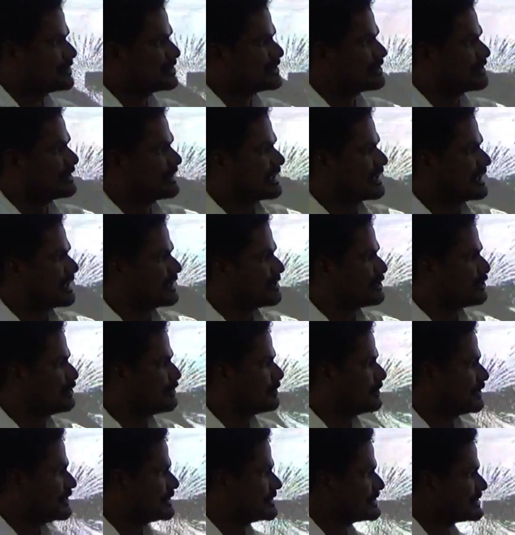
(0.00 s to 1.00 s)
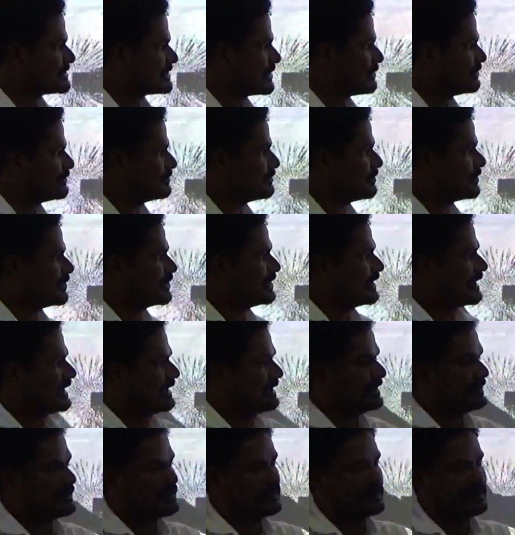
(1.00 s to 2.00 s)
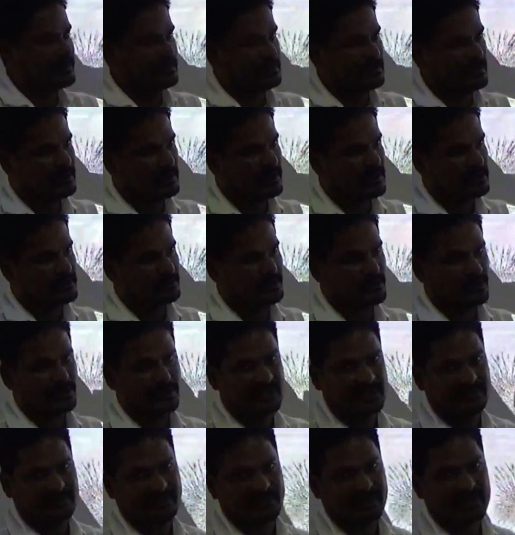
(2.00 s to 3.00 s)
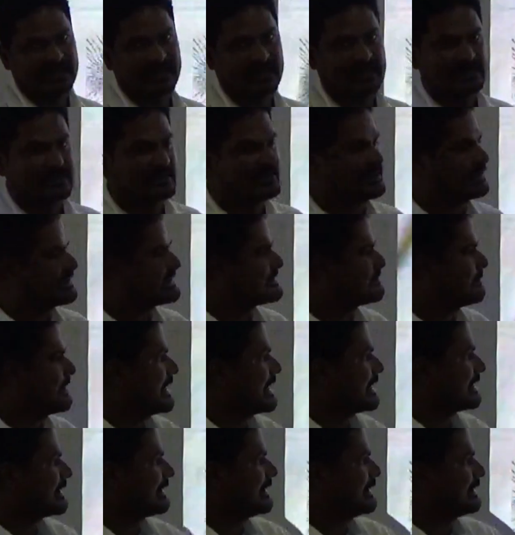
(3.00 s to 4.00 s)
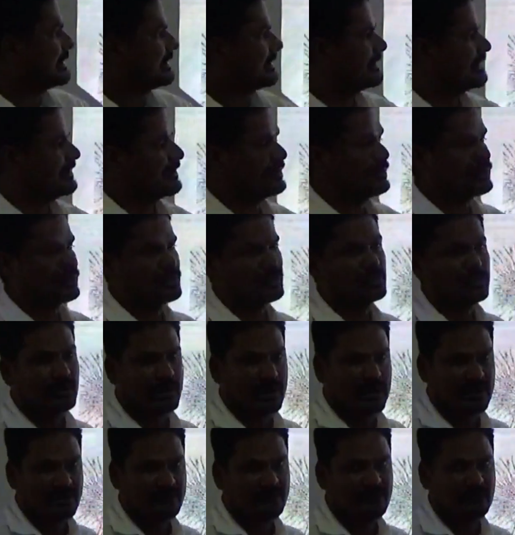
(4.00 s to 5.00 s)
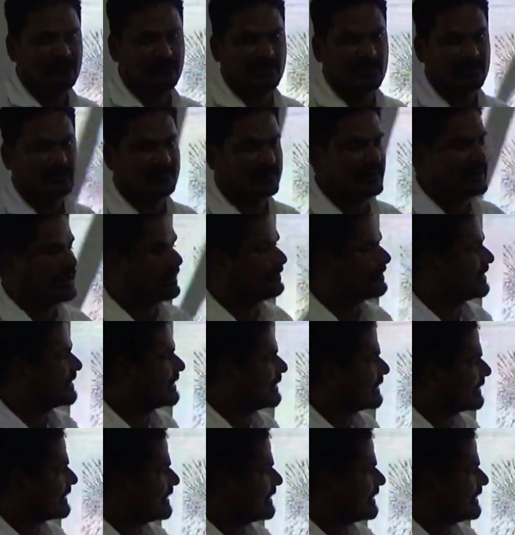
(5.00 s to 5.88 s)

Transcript: So there are two poles, south pole and the north pole. If we cut this magnet into two halves, what will happen?